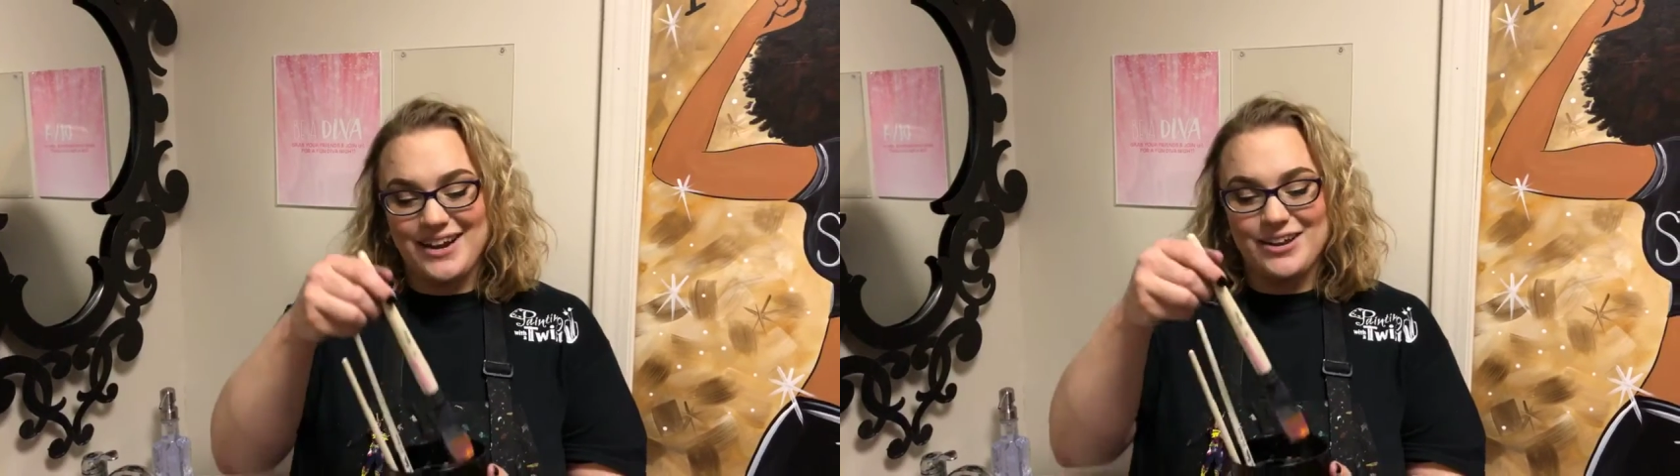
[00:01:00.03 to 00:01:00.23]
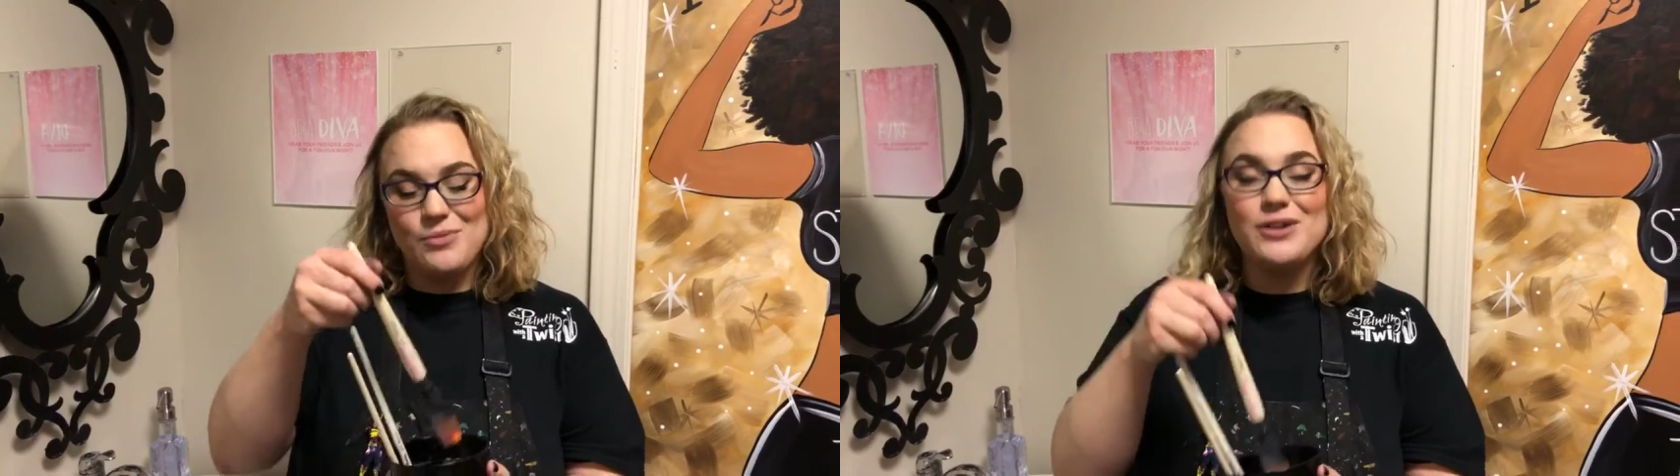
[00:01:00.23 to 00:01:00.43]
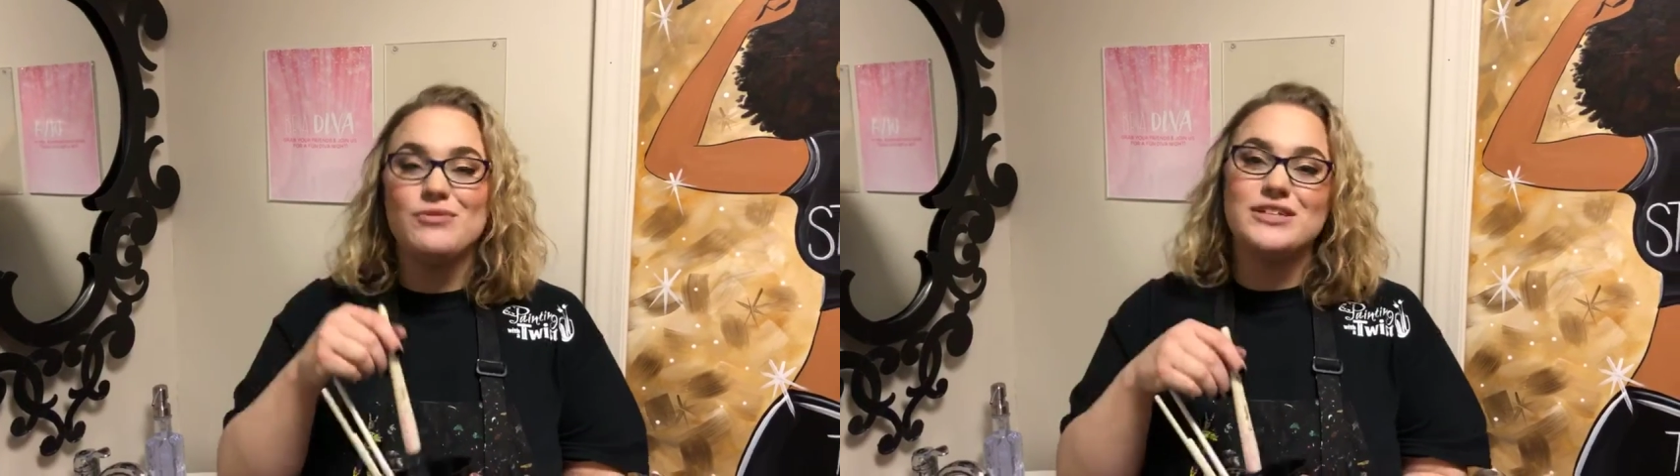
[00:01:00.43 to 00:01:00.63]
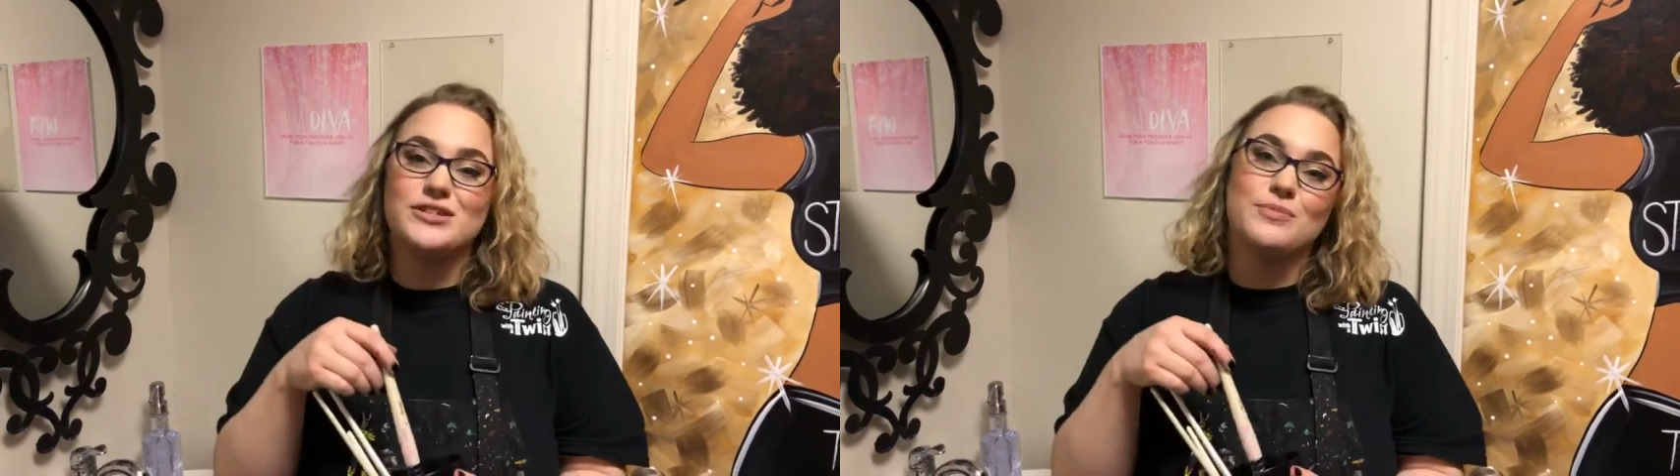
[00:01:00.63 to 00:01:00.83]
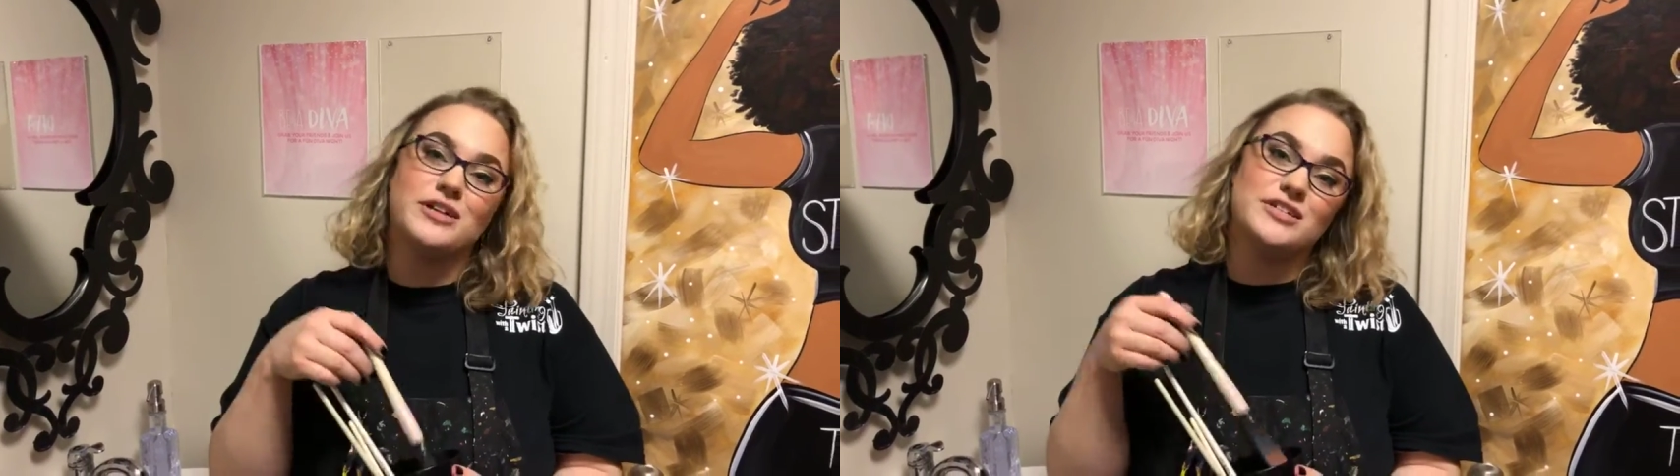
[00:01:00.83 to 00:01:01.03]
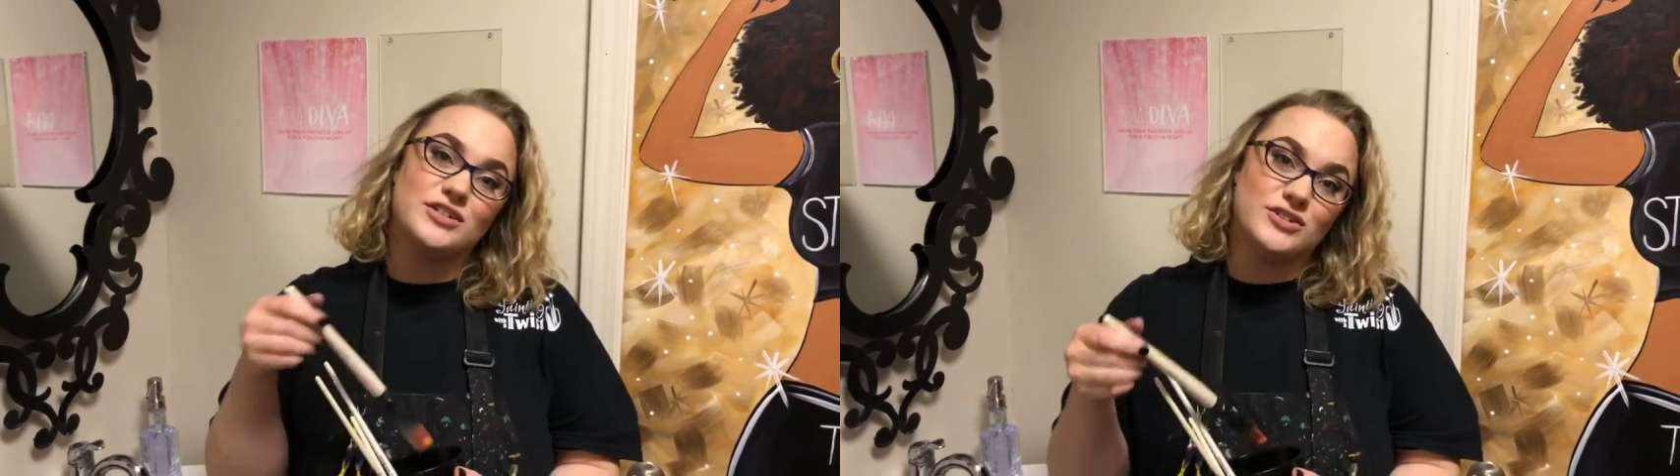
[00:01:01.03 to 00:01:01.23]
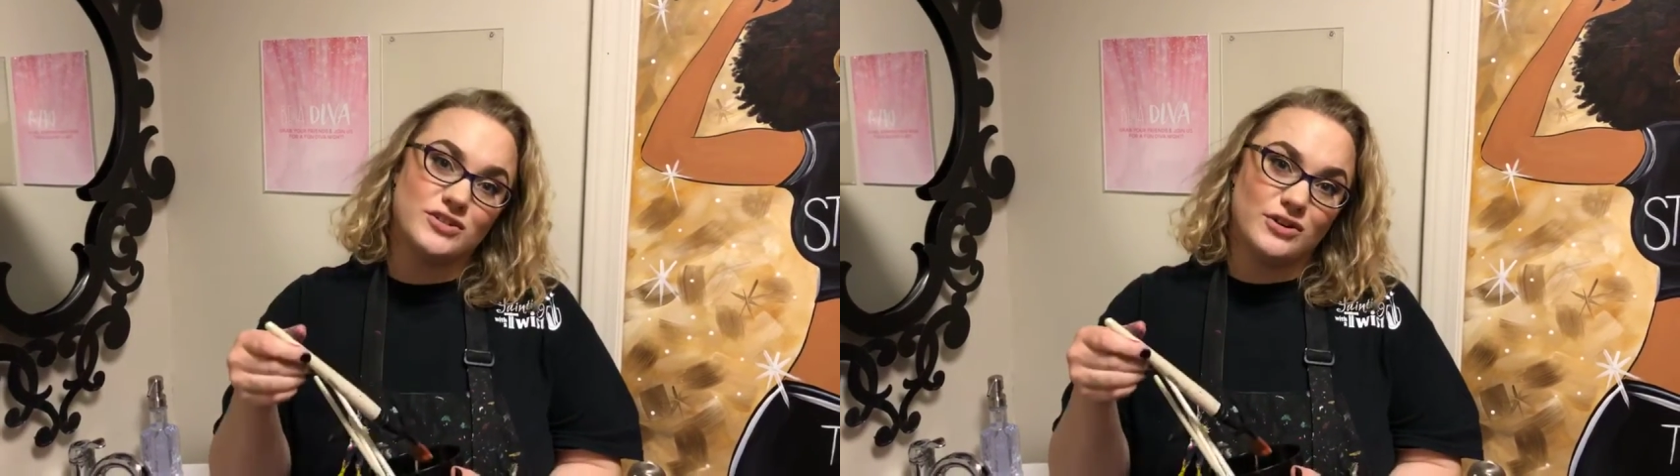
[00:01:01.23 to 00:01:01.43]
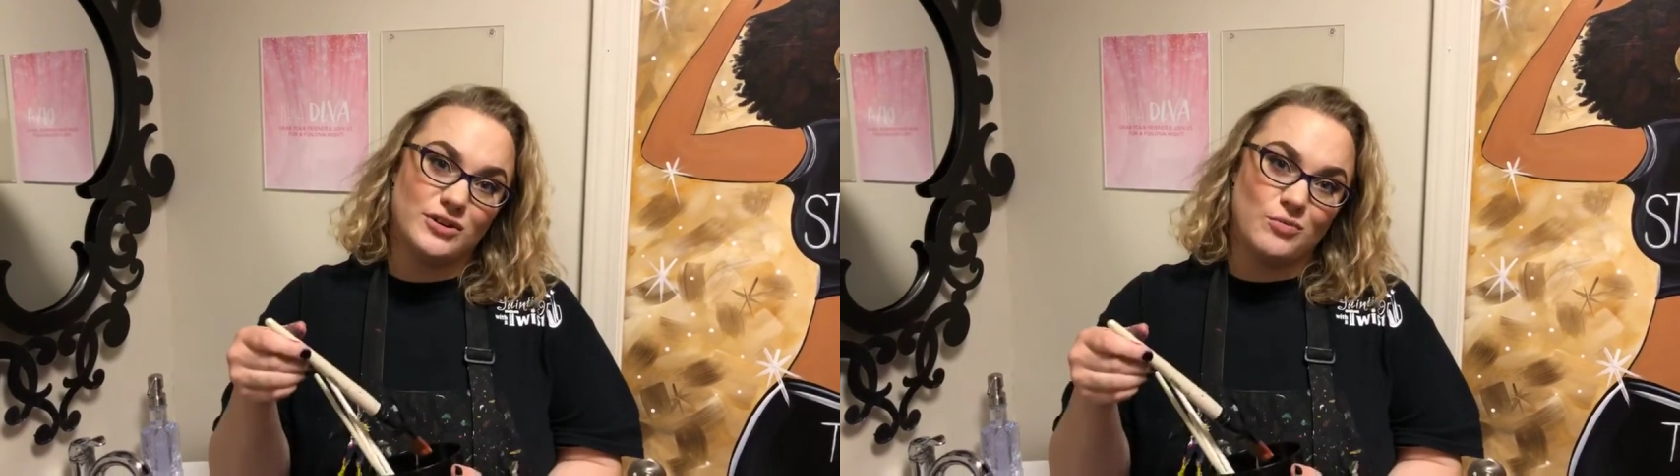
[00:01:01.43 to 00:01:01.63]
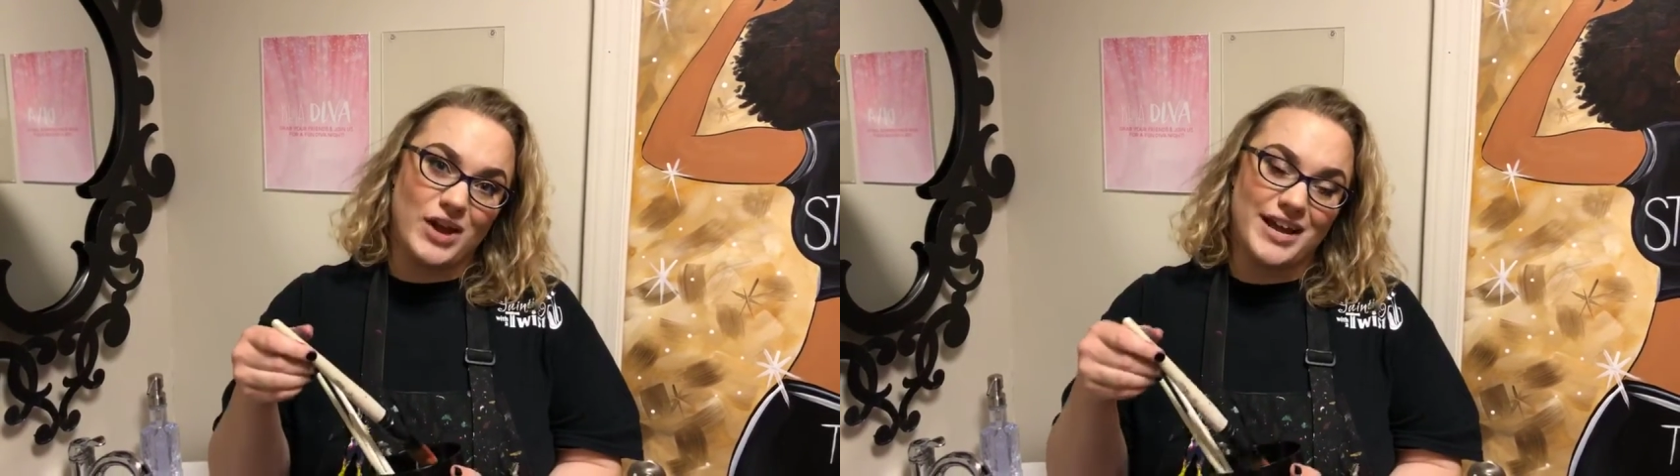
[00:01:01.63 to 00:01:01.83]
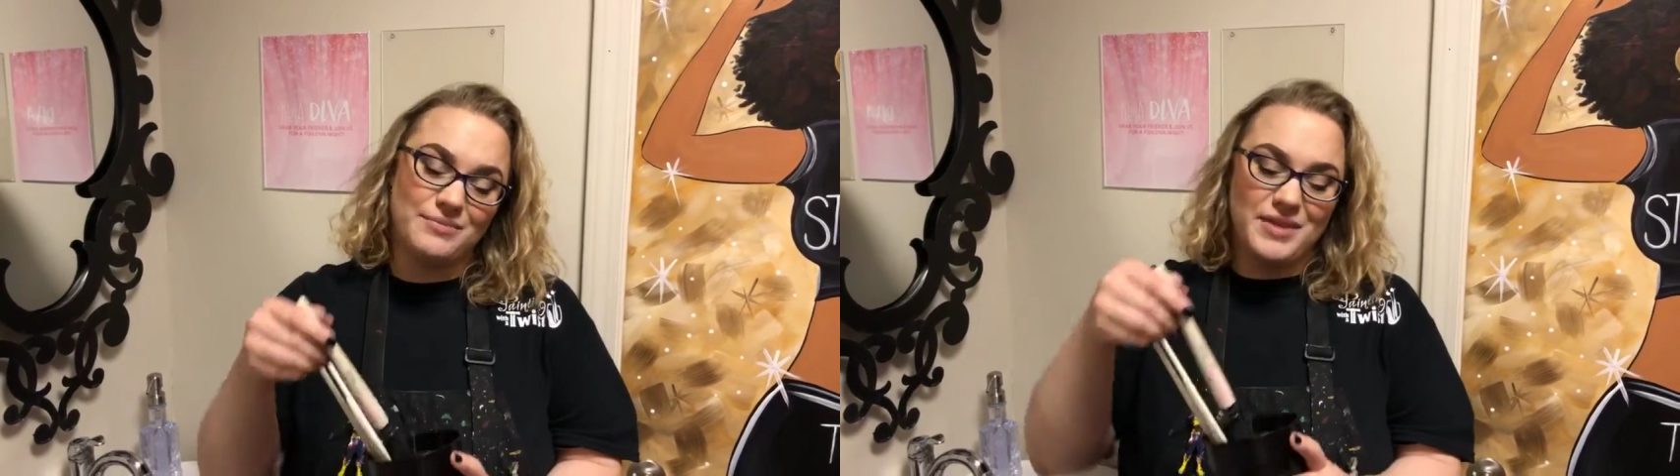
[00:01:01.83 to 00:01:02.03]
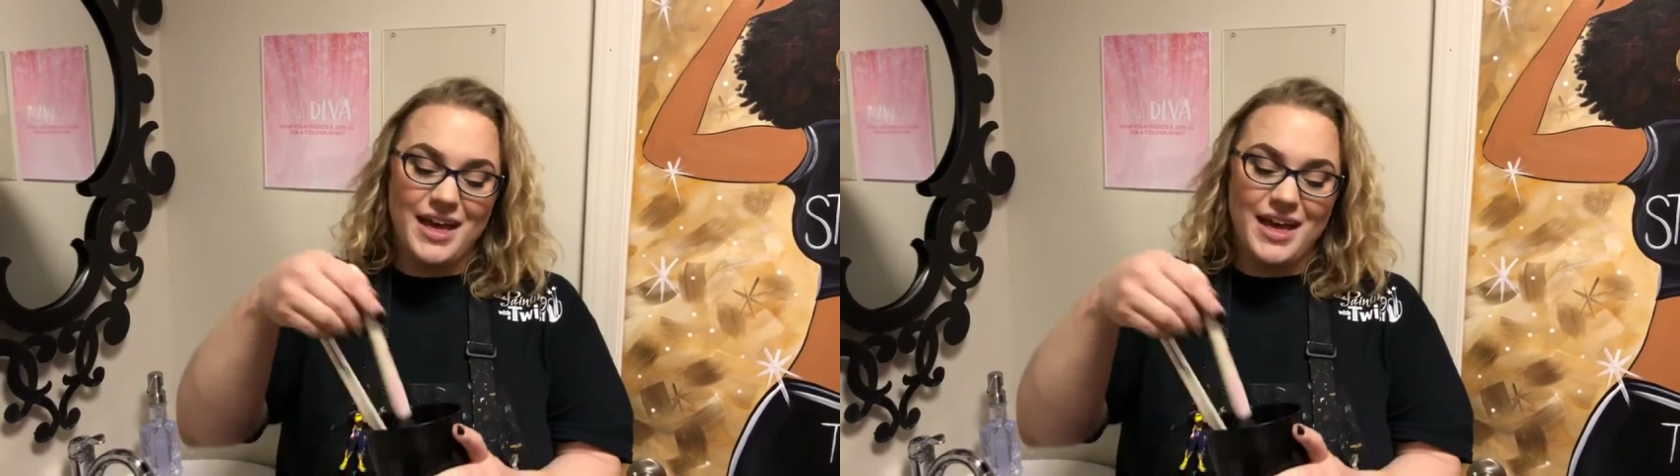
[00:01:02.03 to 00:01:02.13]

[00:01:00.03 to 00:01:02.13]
you want to rinse your brushes a certain way.